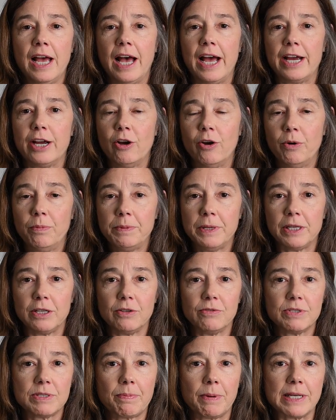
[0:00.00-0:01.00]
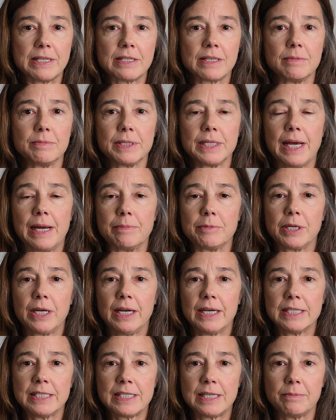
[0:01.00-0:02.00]
I hope that you've spent some time
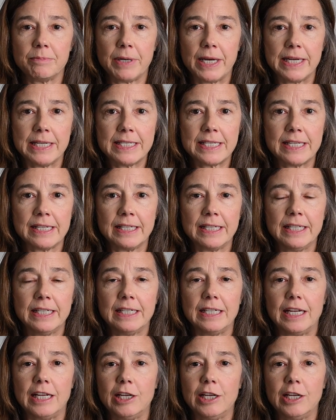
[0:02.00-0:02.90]
customizing it.